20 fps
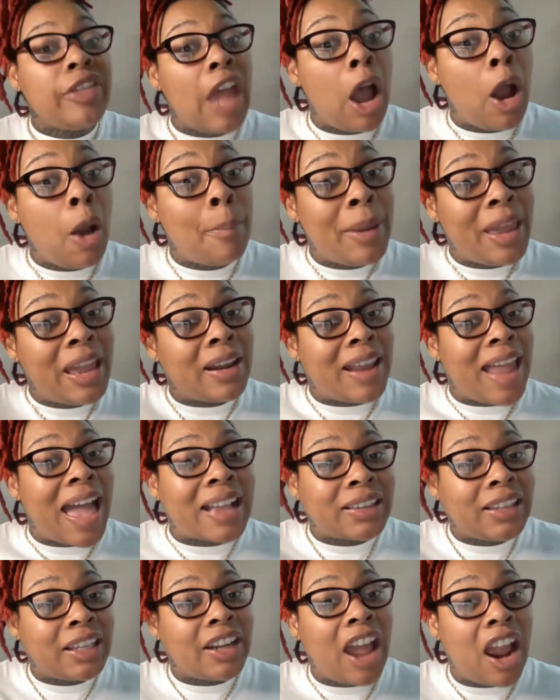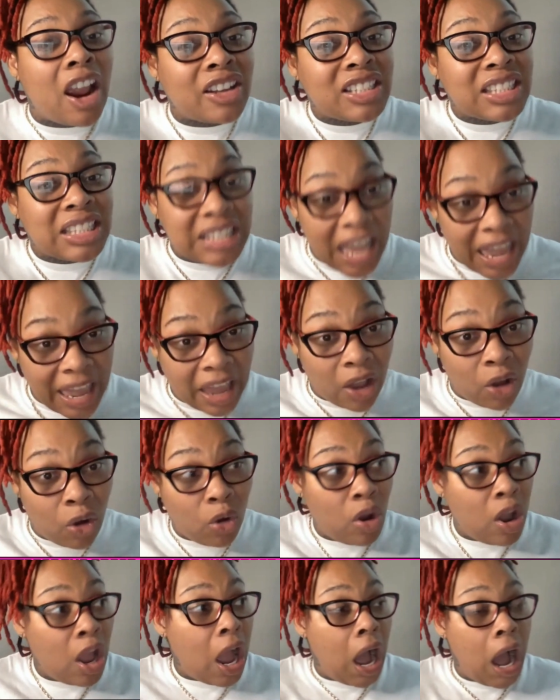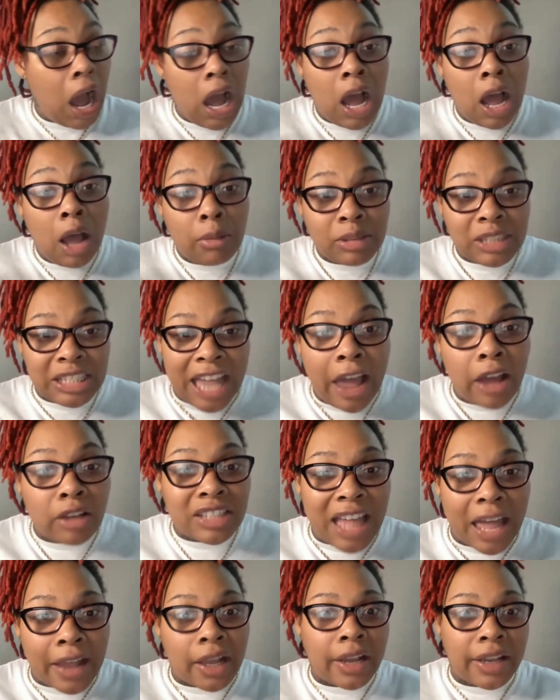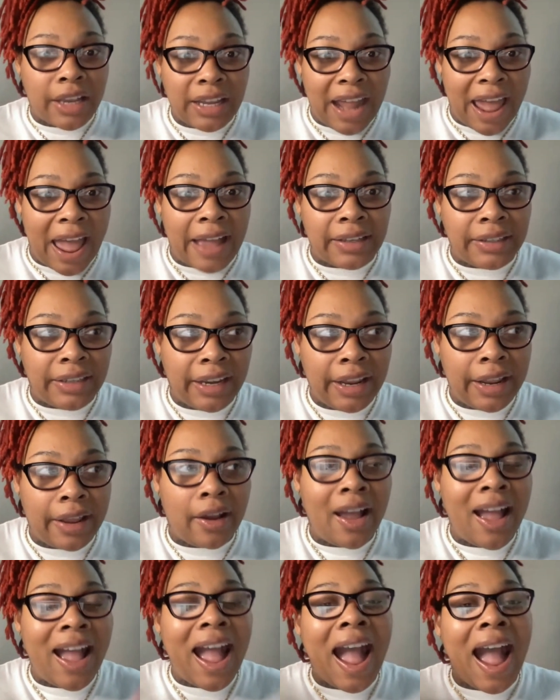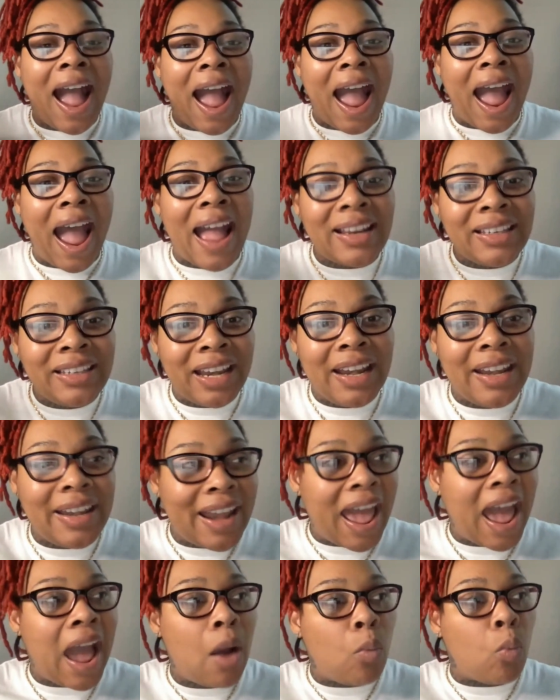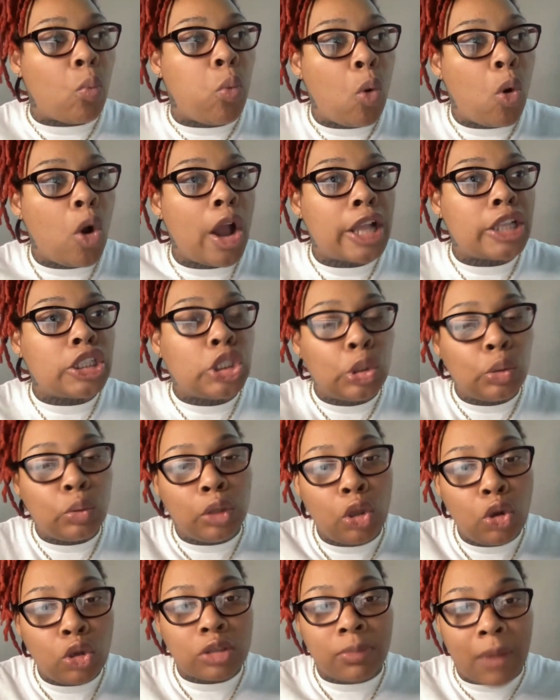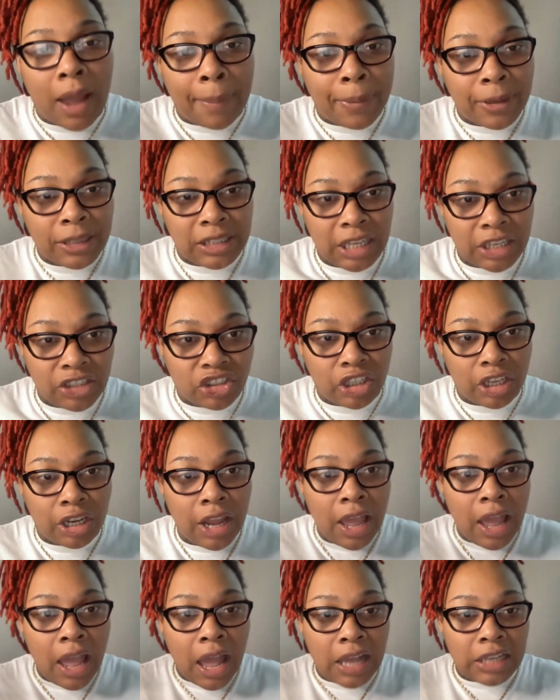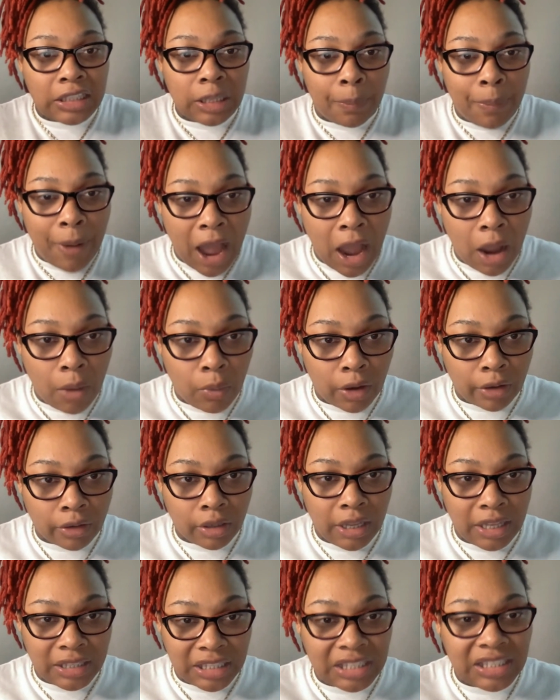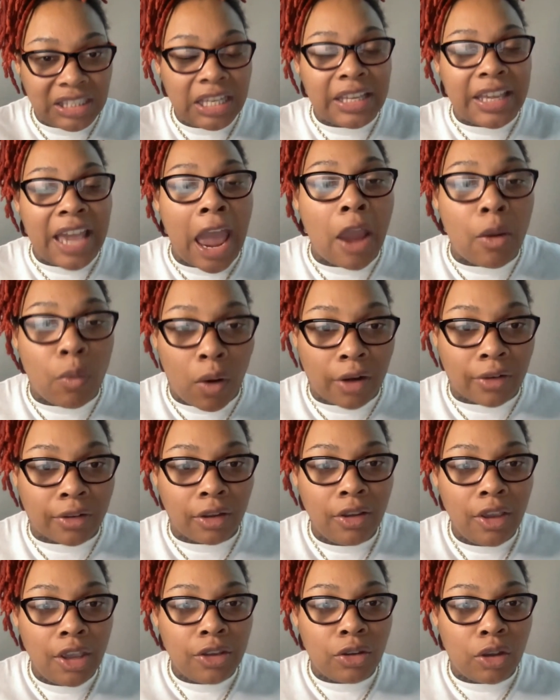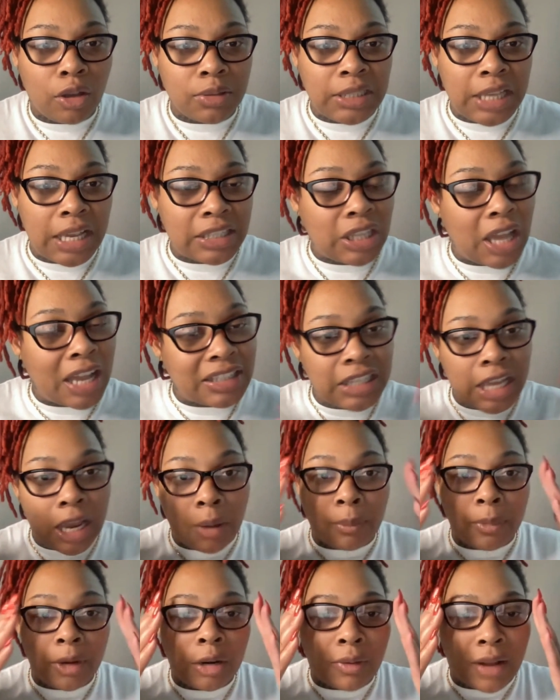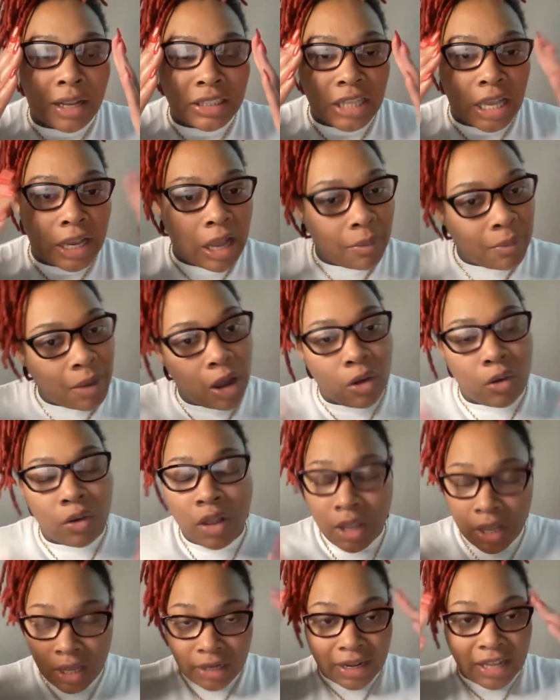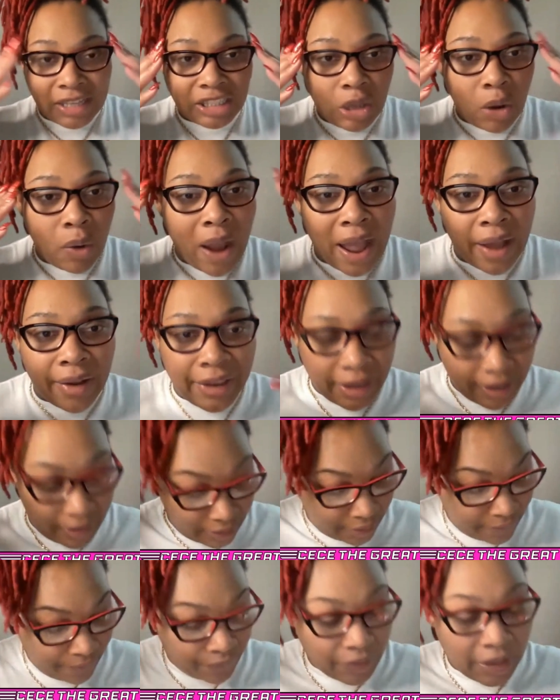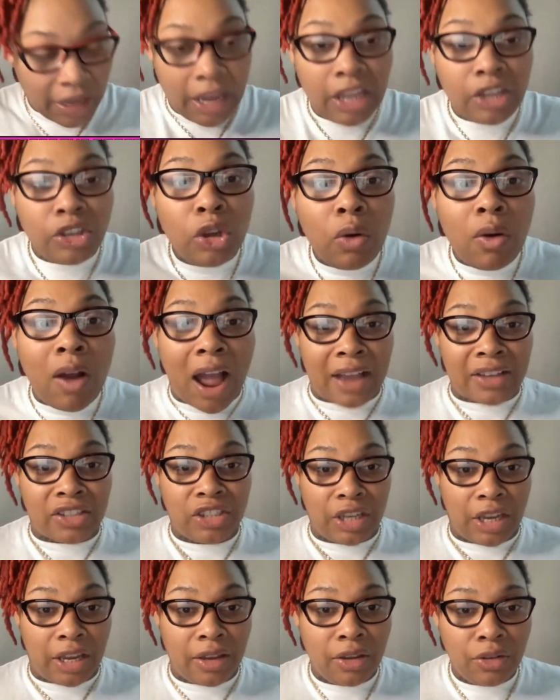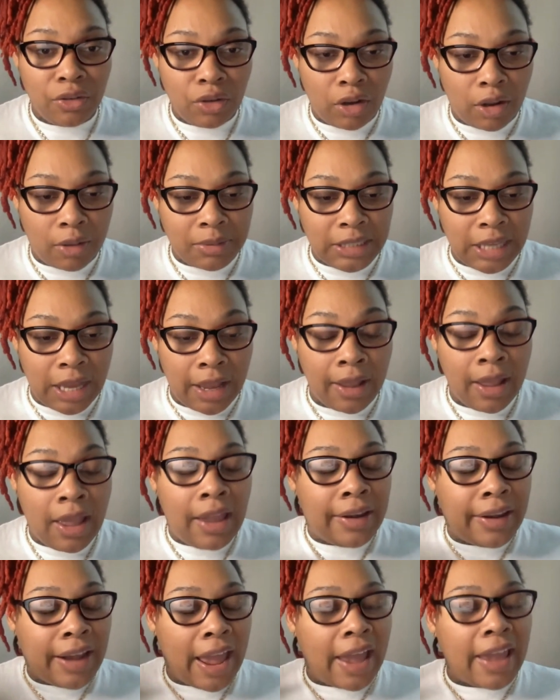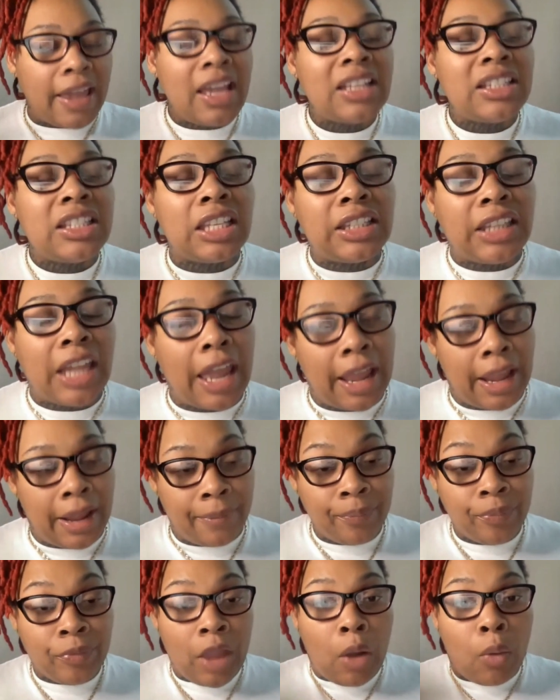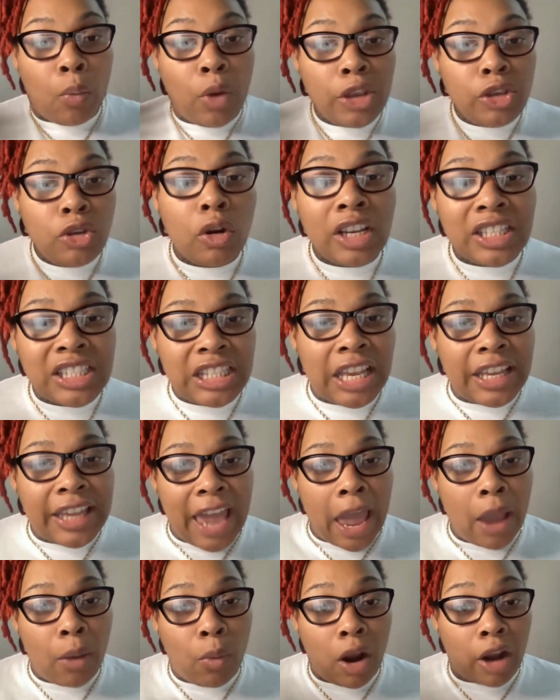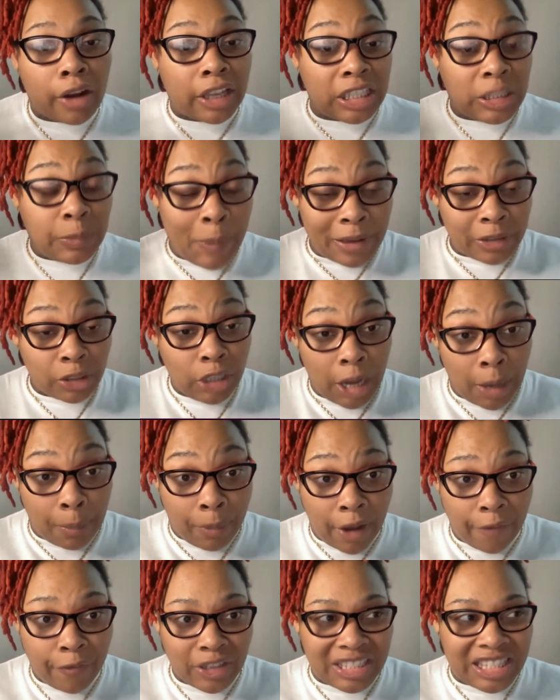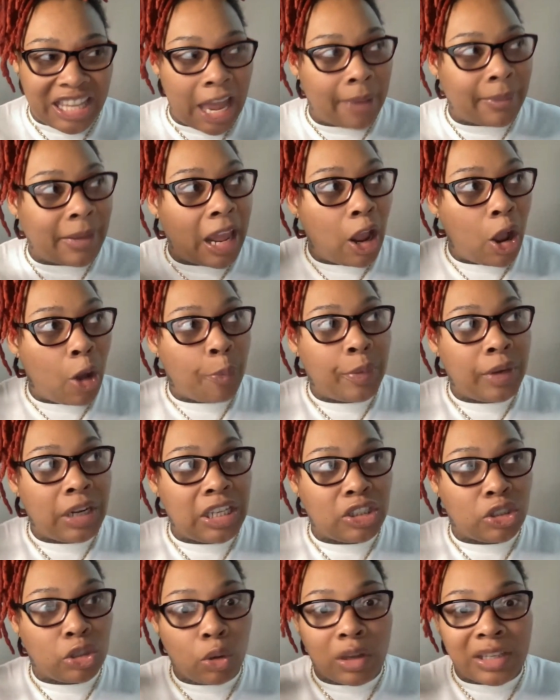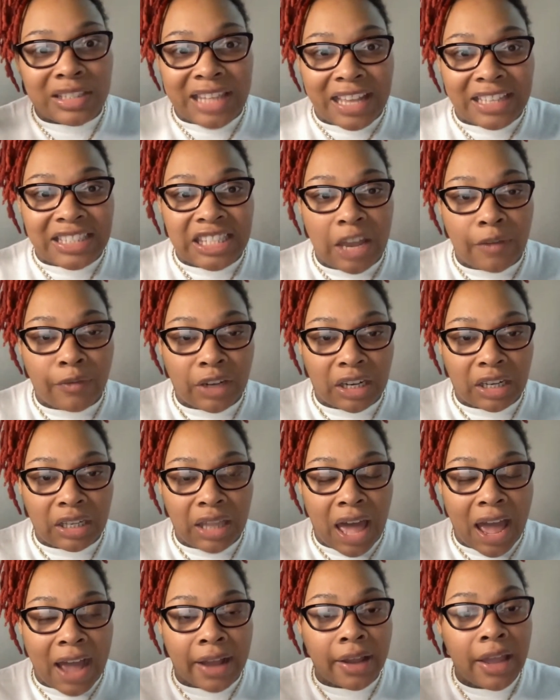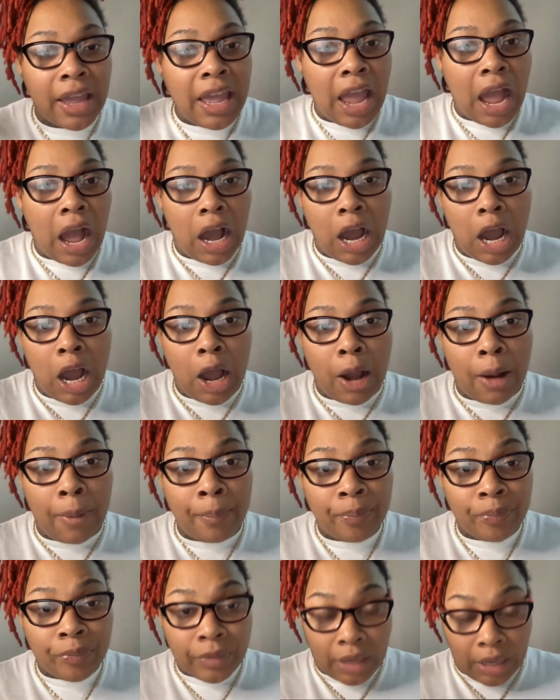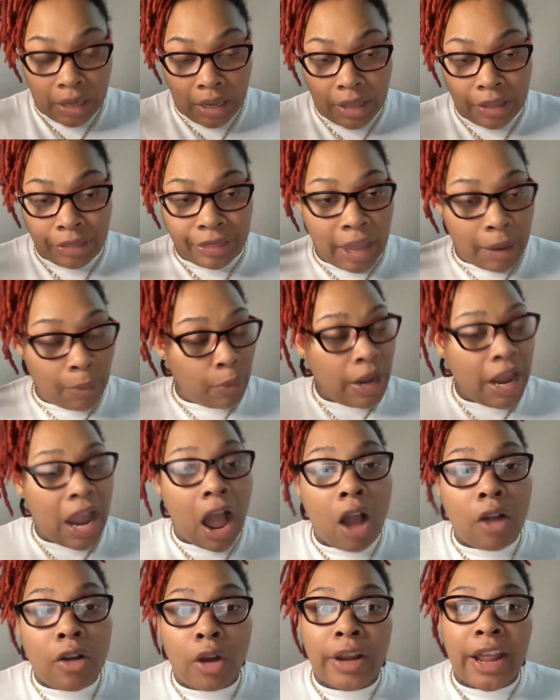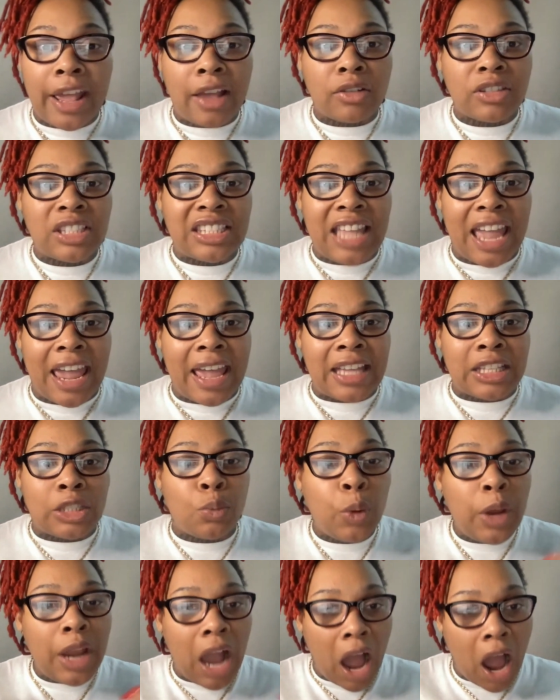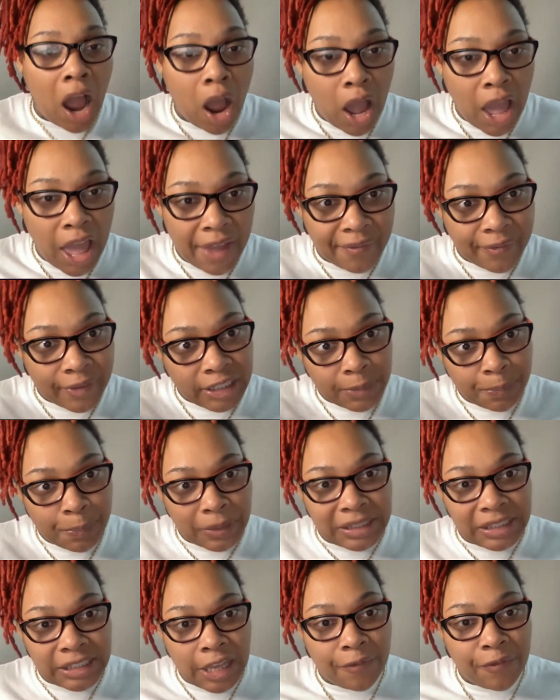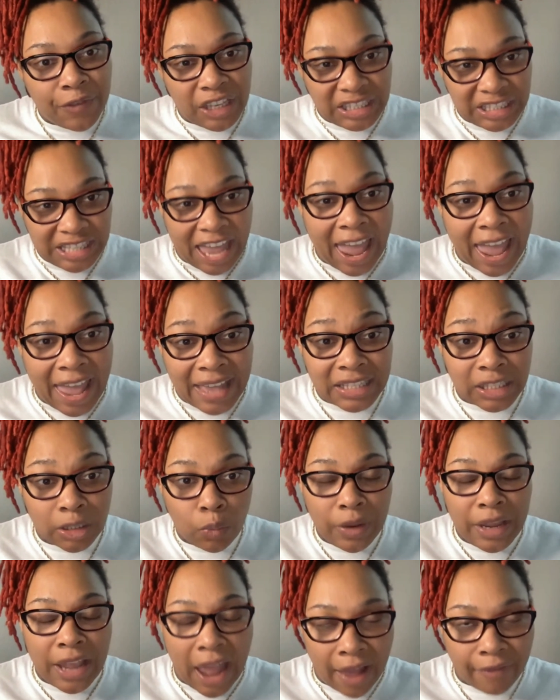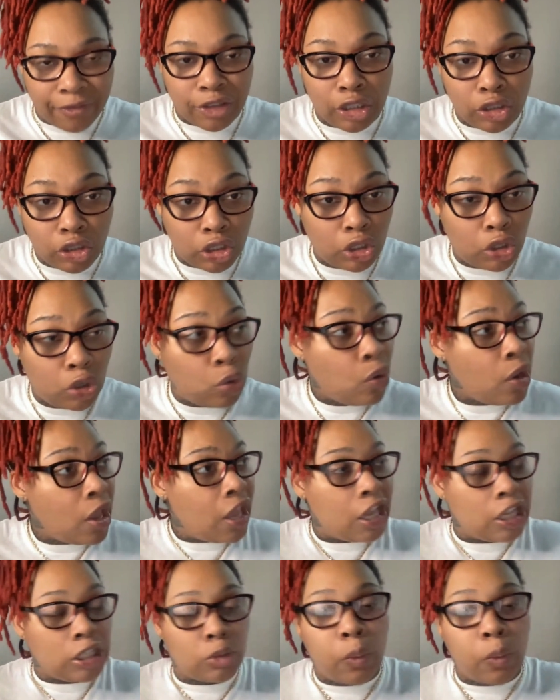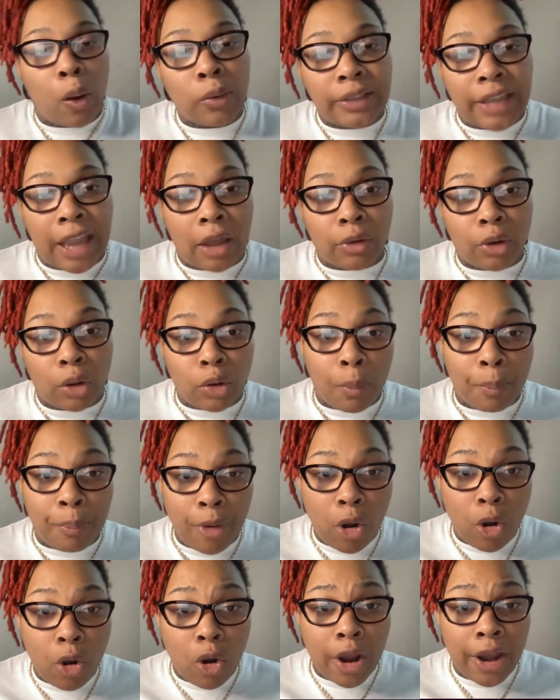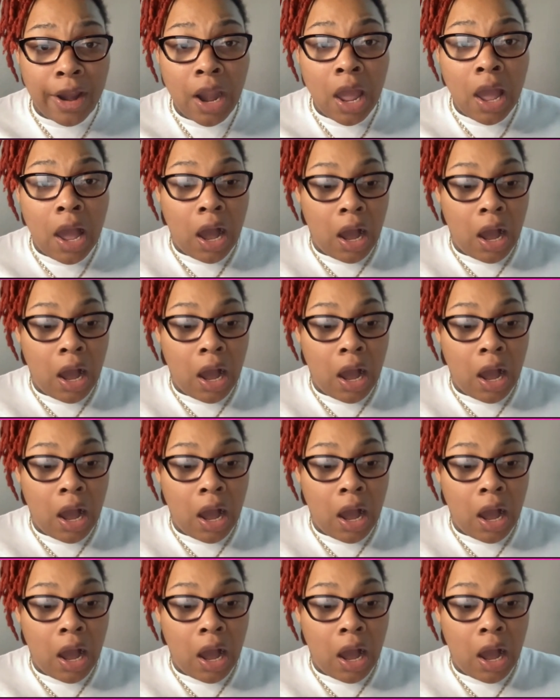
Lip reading: though being locked in our cell sounds like a good idea, I did not want to lose my position as a power worker, as a CK worker. You know what I'm saying? So I tell Mira, I say, come on, let's go out here and do our shit. You know what I'm saying? Now, here's the thing. When you're a CK worker, especially at breakfast time, they open these doors like 7 o'clock. We all go downstairs. We all have a specific task we have to do. It's wrote down on the board.